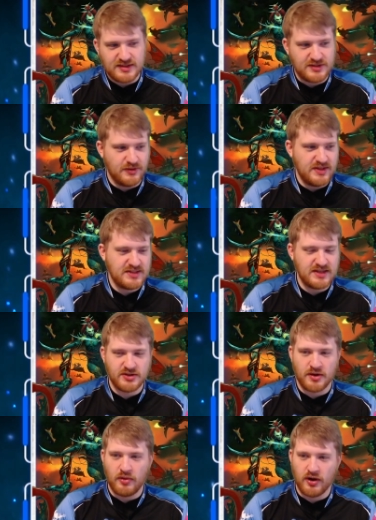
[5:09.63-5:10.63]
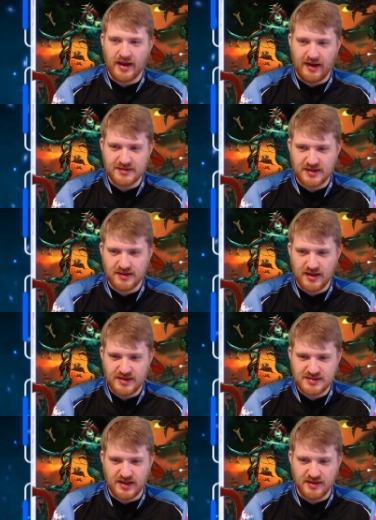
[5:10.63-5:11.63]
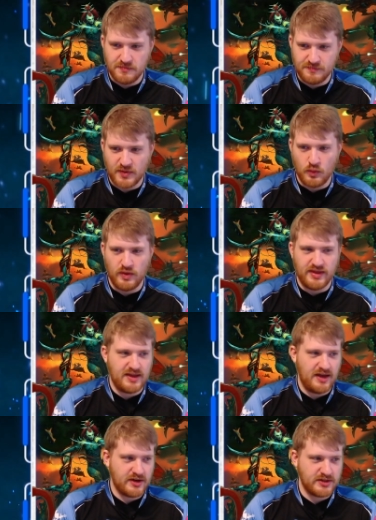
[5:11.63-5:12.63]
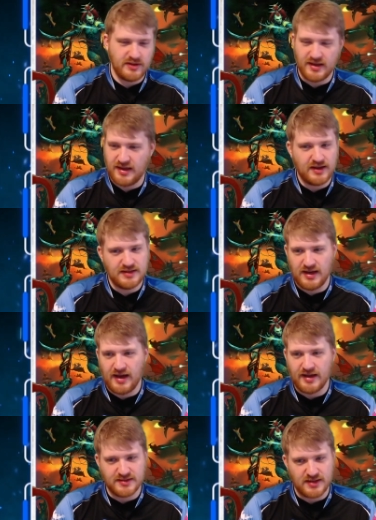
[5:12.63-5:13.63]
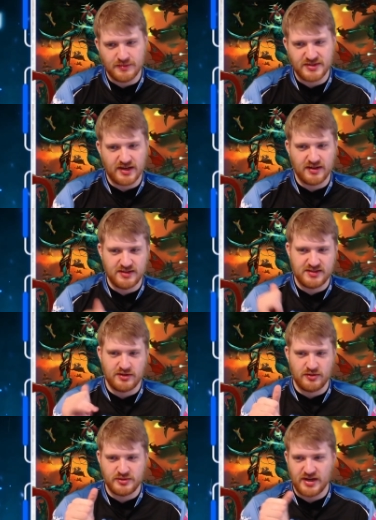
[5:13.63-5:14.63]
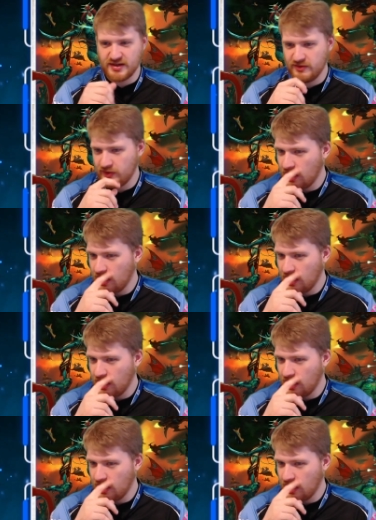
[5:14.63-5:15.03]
So these guys are going to park outside of line of sight with a character that cannot die and is obsec on the center objective.